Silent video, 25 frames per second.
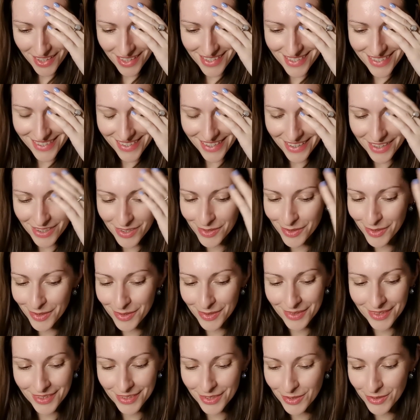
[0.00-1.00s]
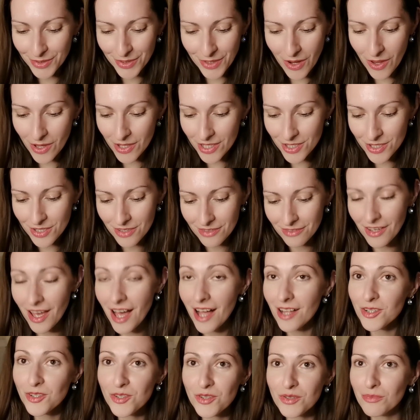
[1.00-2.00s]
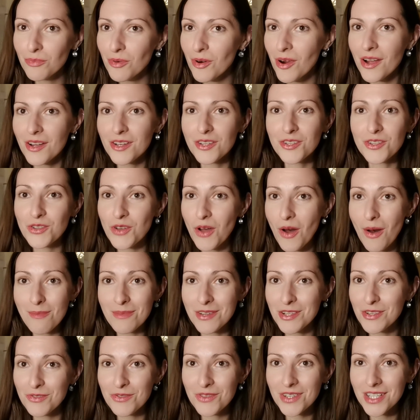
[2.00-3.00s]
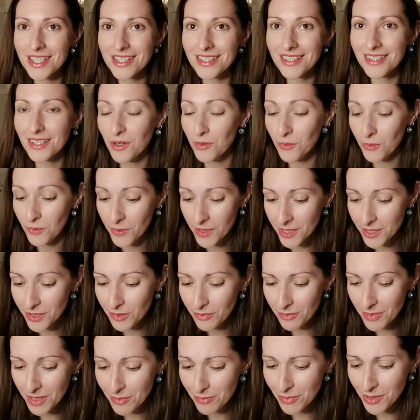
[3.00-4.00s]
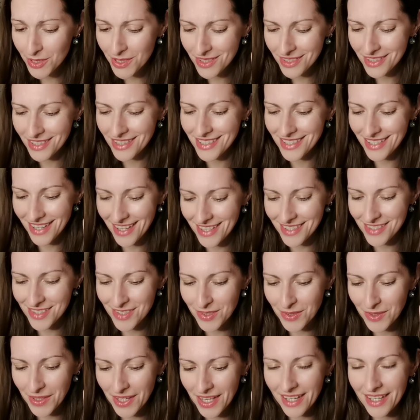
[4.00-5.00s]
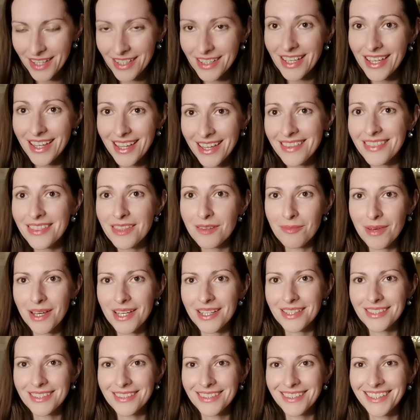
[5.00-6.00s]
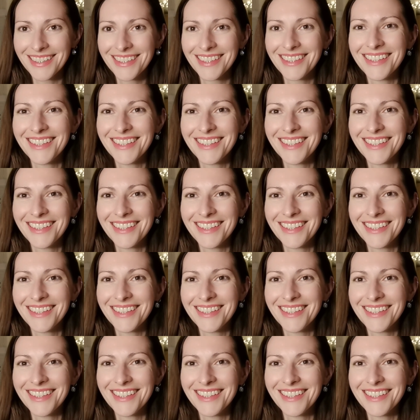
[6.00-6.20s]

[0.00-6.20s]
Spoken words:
It's like your knowledge of algebra, geometry will be put to the test, okay? In the bed.